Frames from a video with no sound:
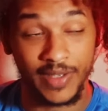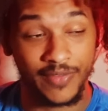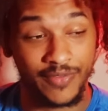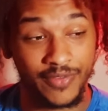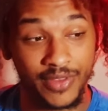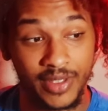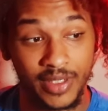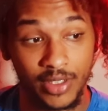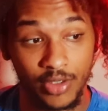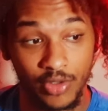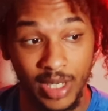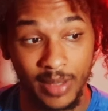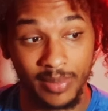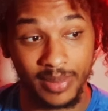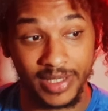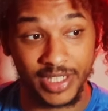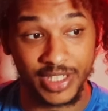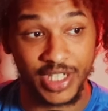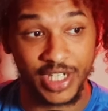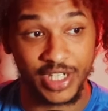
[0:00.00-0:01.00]
if the
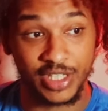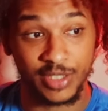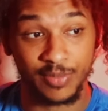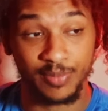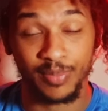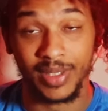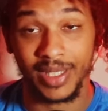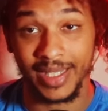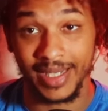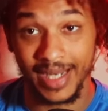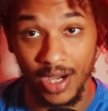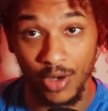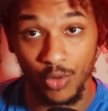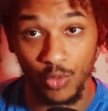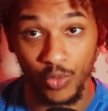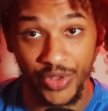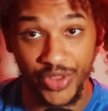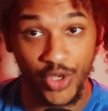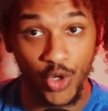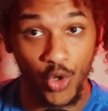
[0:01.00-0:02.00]
grappling exchanges played out
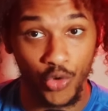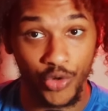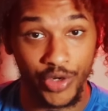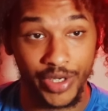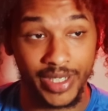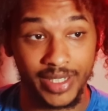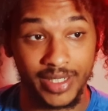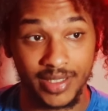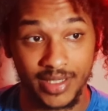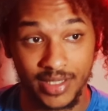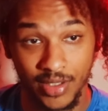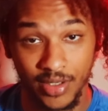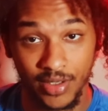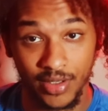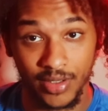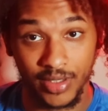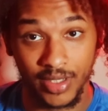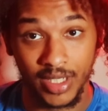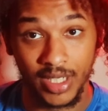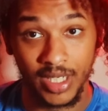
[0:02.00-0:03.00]
with Cory in his
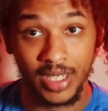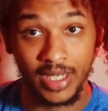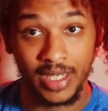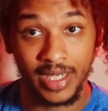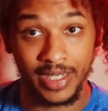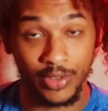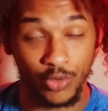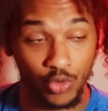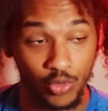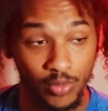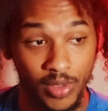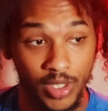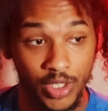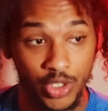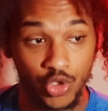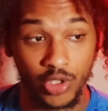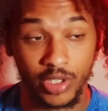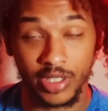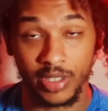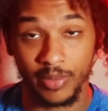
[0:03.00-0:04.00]
guard and Umar
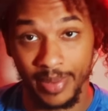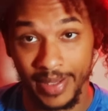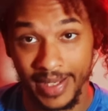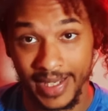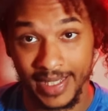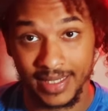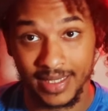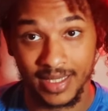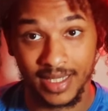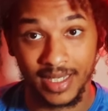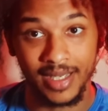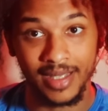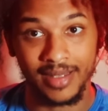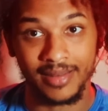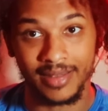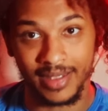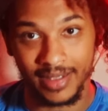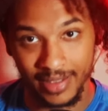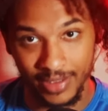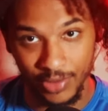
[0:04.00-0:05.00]
trying to pass,
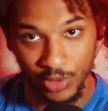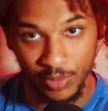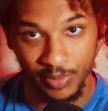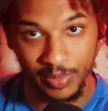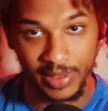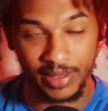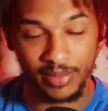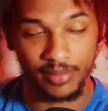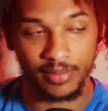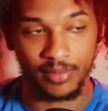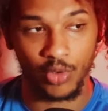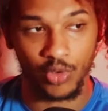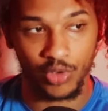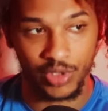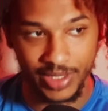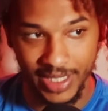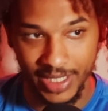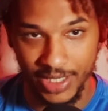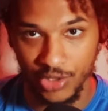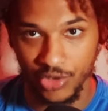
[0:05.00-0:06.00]
that it would be more
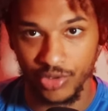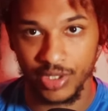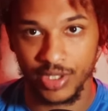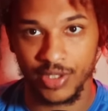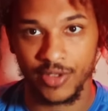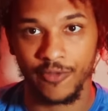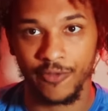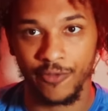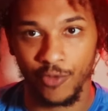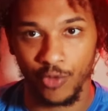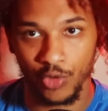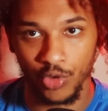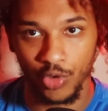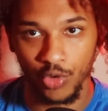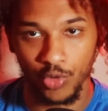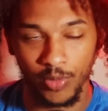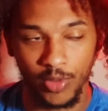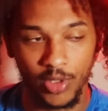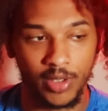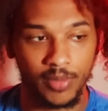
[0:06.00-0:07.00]
dangerous for
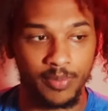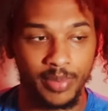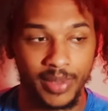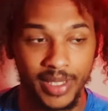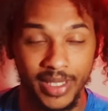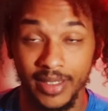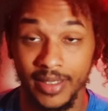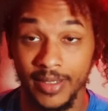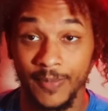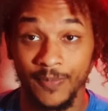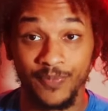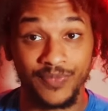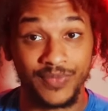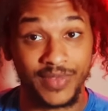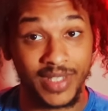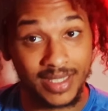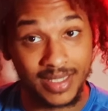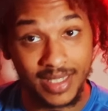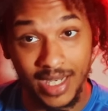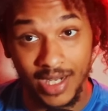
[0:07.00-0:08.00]
Umar. But
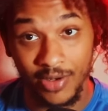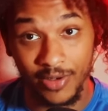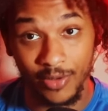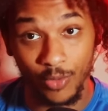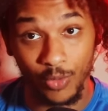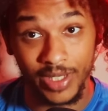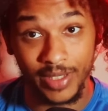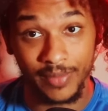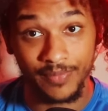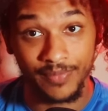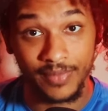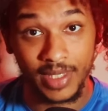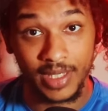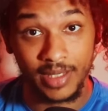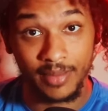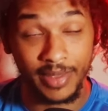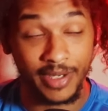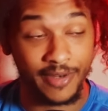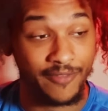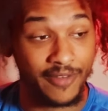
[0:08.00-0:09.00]
that's not how it went.
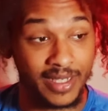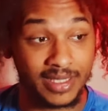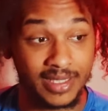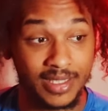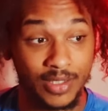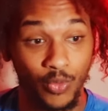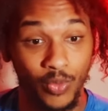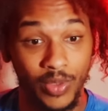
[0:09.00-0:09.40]
Matter of fact, it